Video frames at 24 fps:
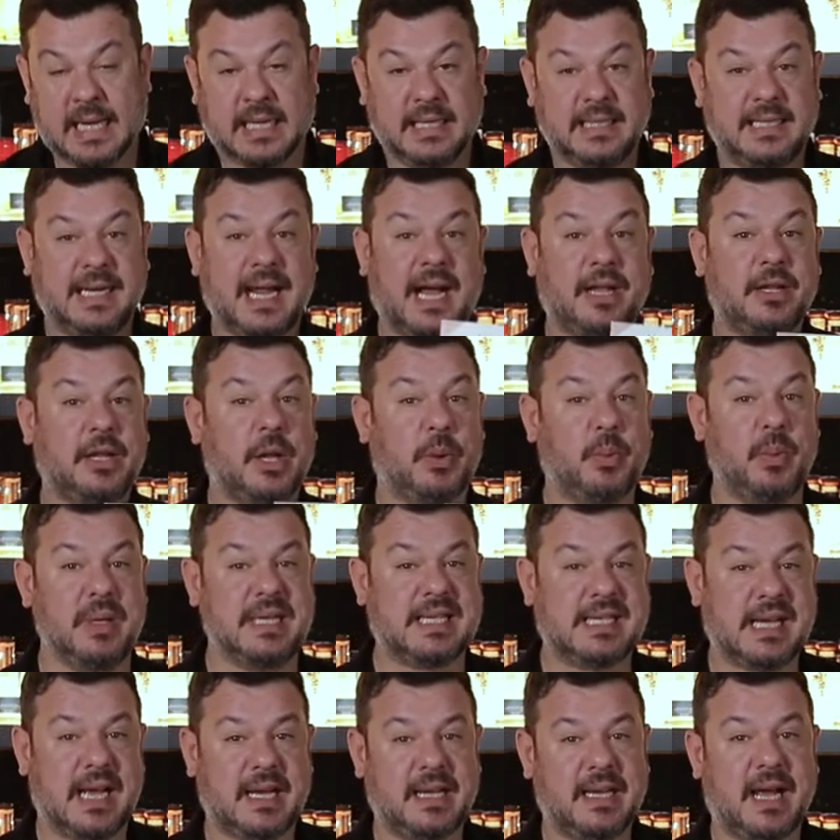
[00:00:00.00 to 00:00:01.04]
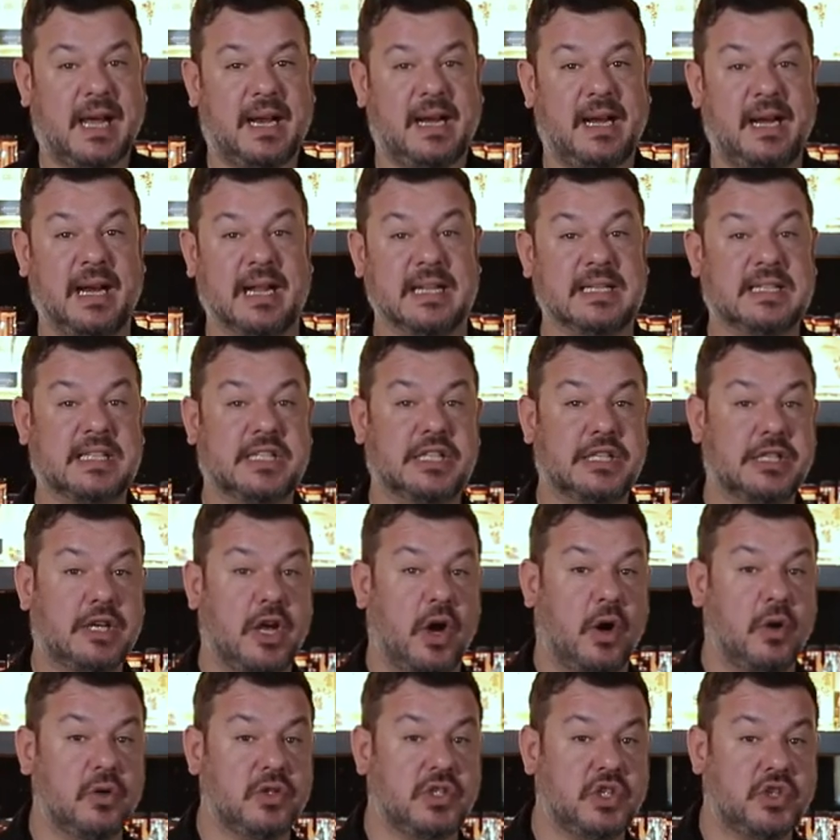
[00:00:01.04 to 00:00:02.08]
Now that we said that, let's
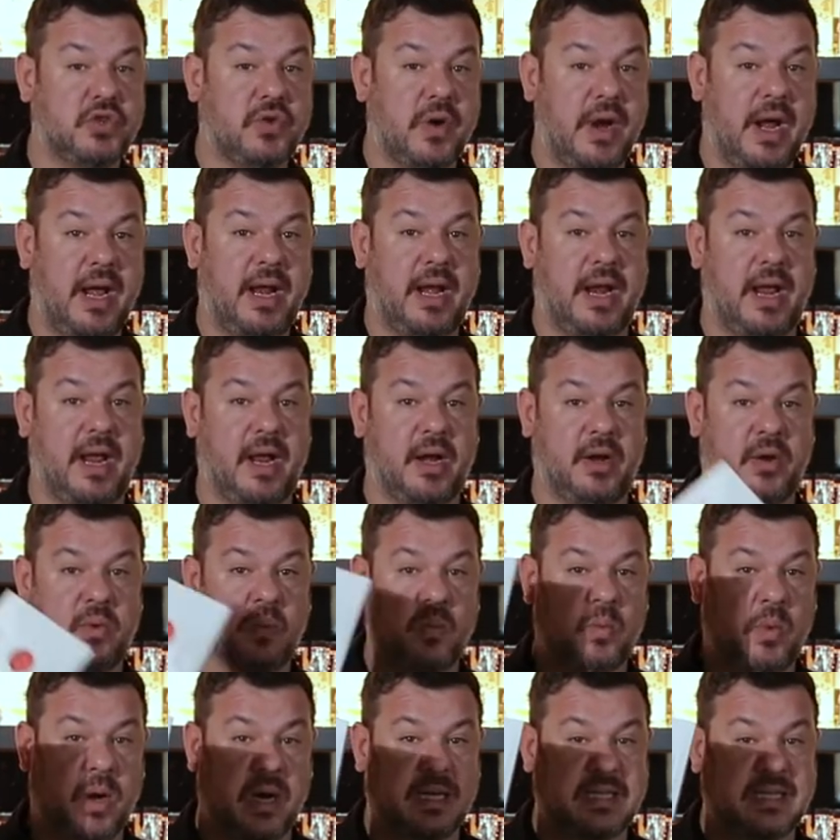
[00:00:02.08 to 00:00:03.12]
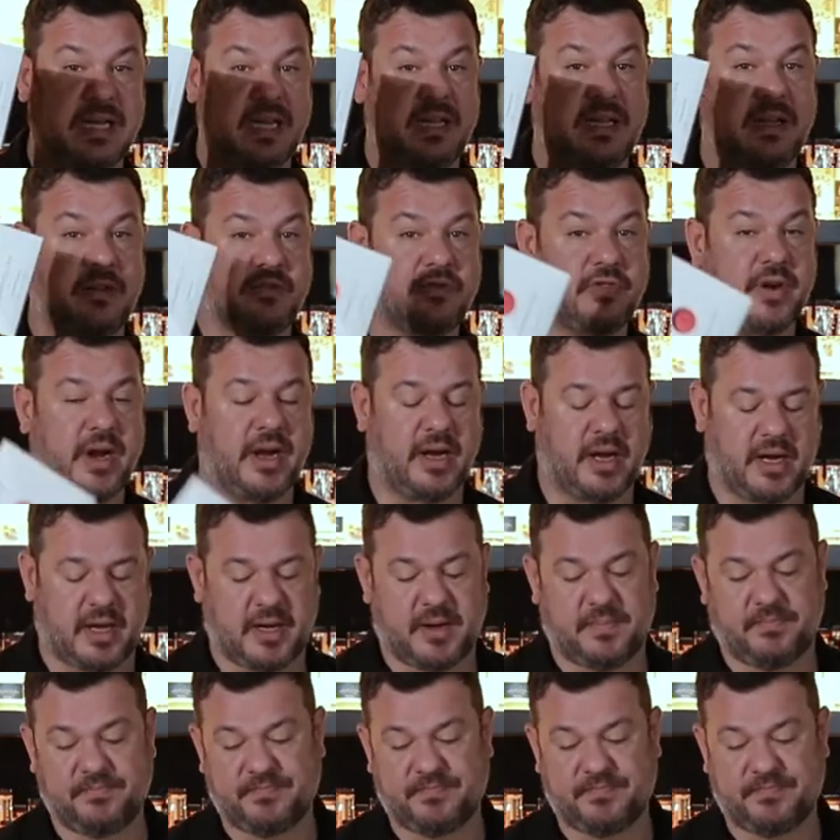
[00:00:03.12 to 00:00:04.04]
go straight in what is in the drink.